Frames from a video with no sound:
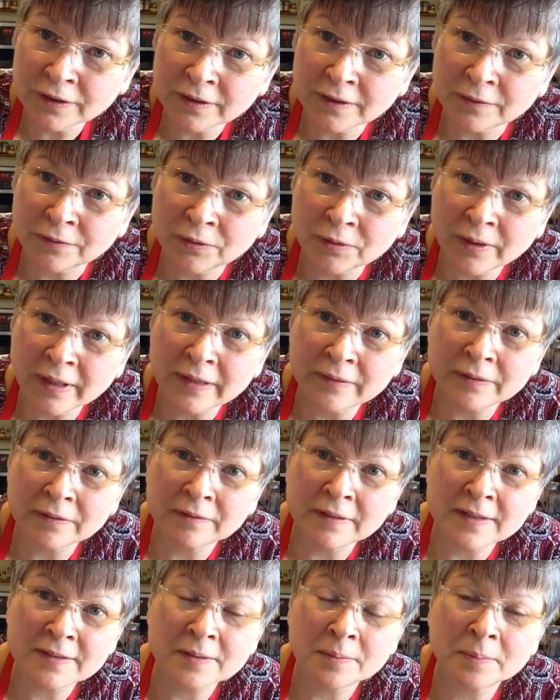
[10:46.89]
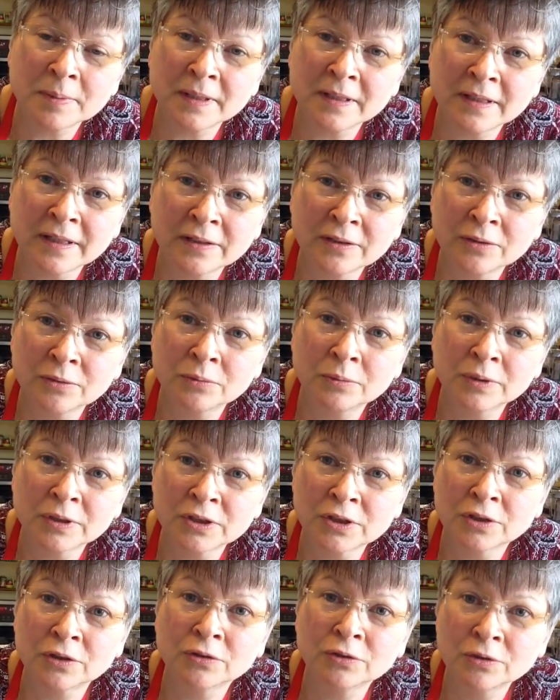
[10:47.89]
If you have a recipe that you
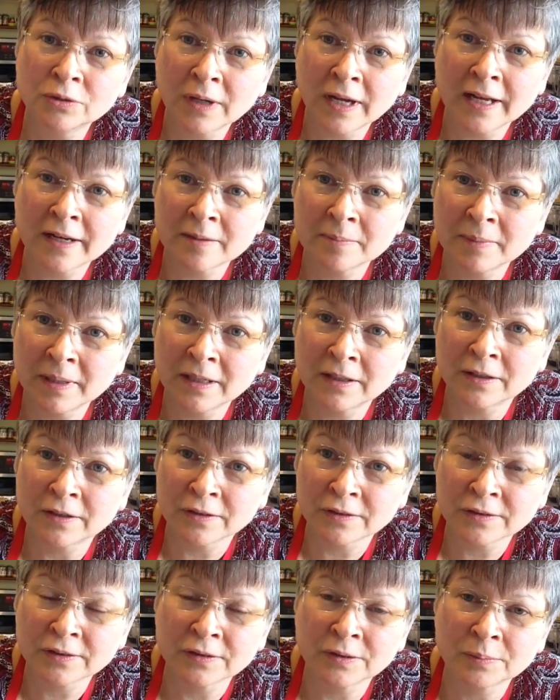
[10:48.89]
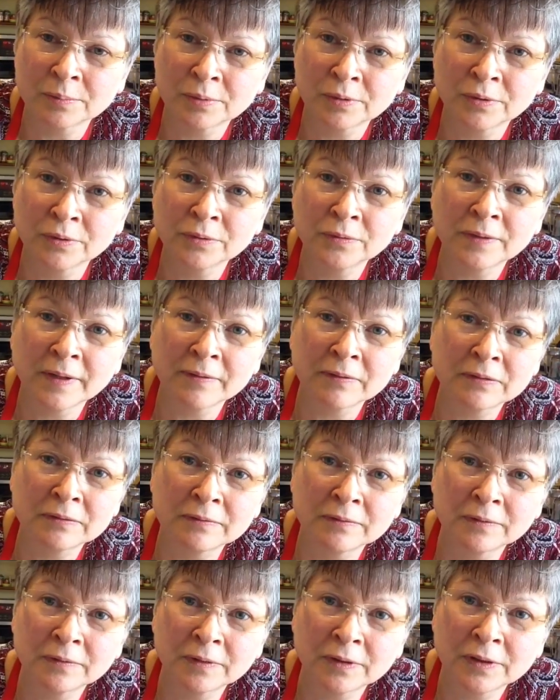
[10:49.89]
wish you knew how to make Gerson approved, I would
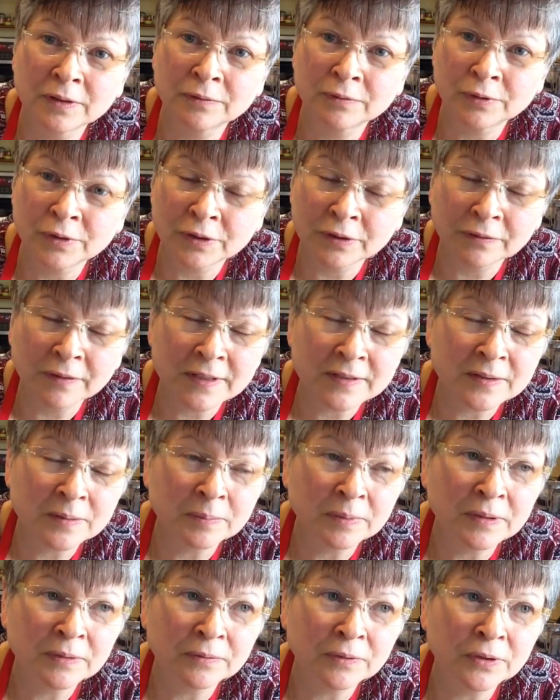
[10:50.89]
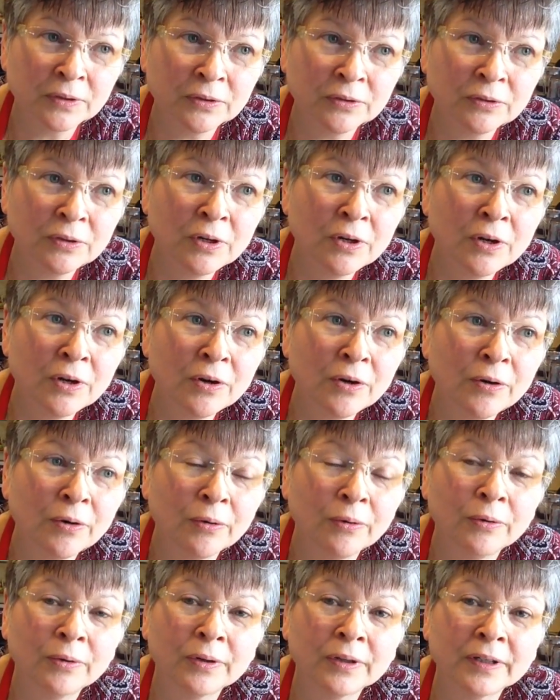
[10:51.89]
convert a recipe for you.
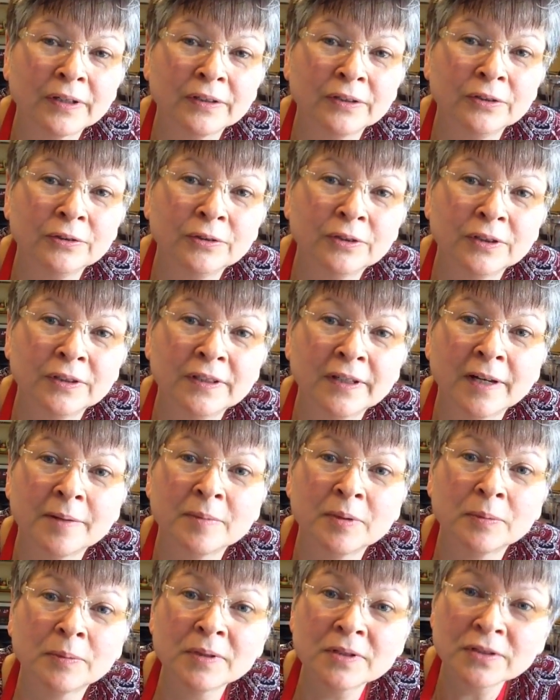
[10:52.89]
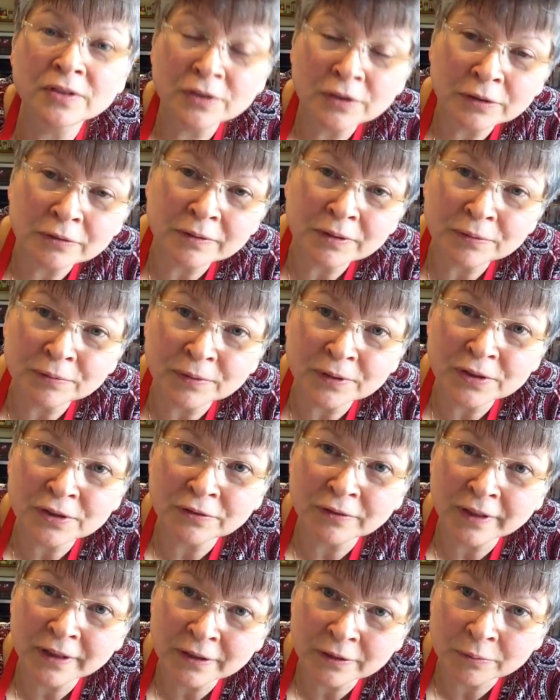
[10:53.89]
Or you could tell me what's in your
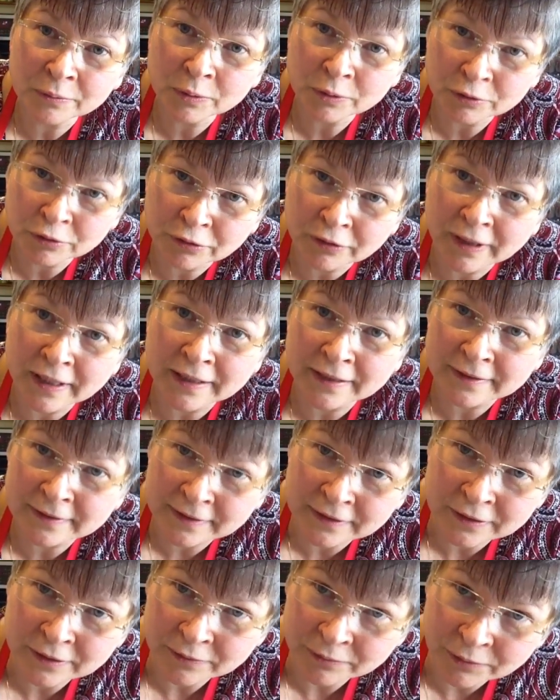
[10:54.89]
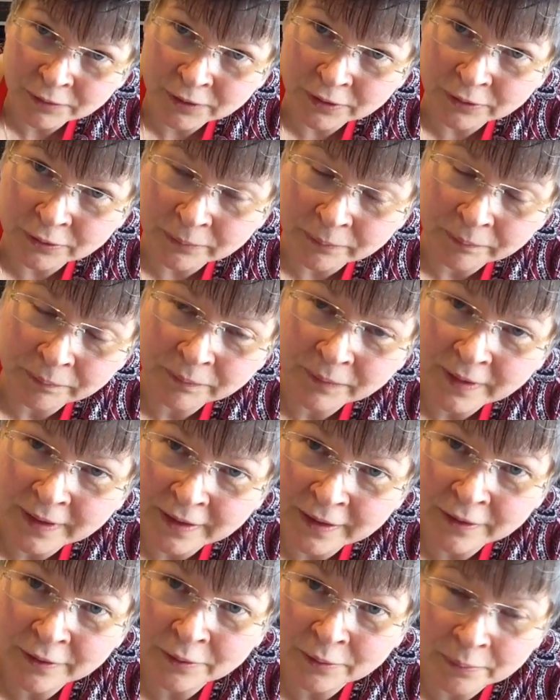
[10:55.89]
refrigerator and we'll create a dinner for you.
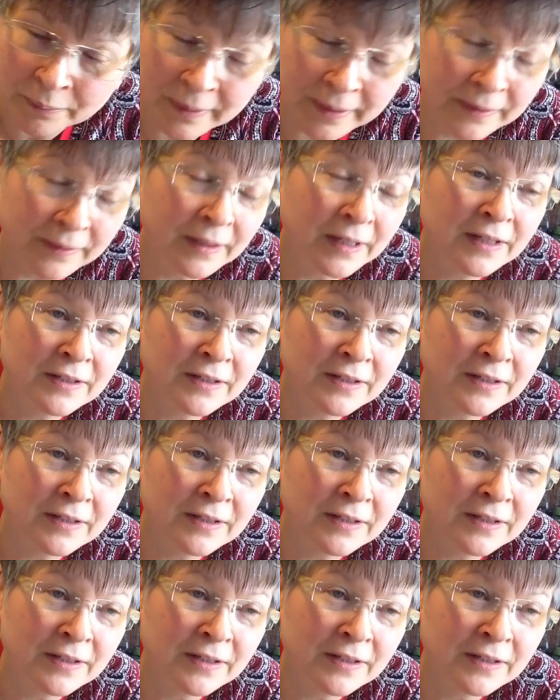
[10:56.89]
Either way.